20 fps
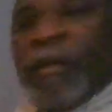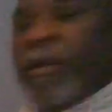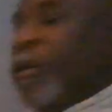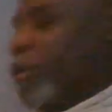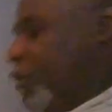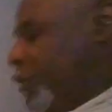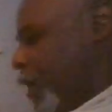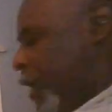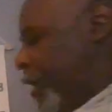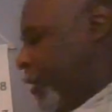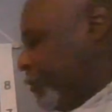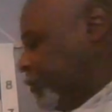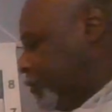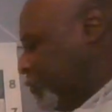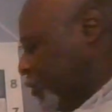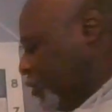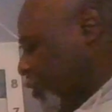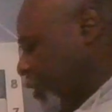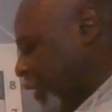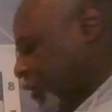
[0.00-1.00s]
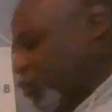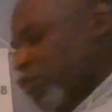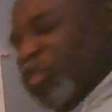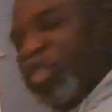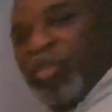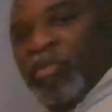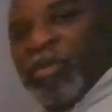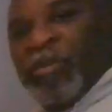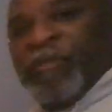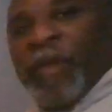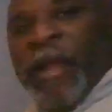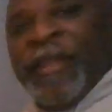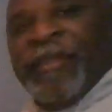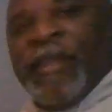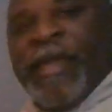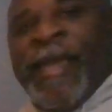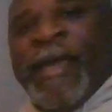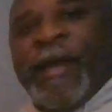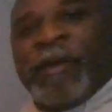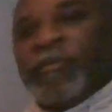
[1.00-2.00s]
All right? So that's what you would write
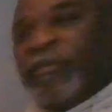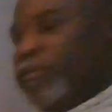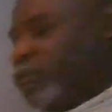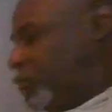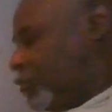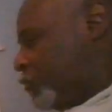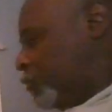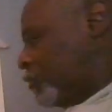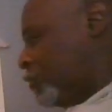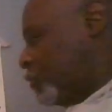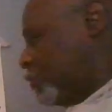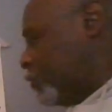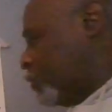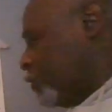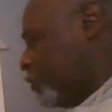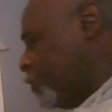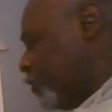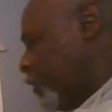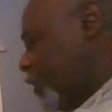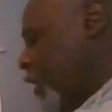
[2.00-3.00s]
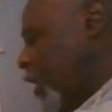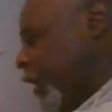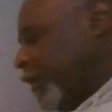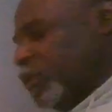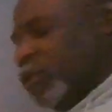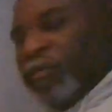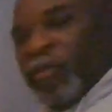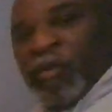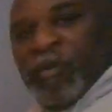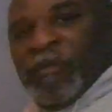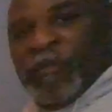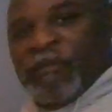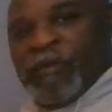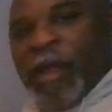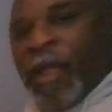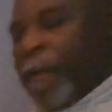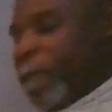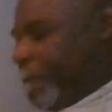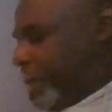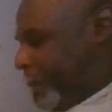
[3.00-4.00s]
down for the next move,
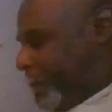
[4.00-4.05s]
right?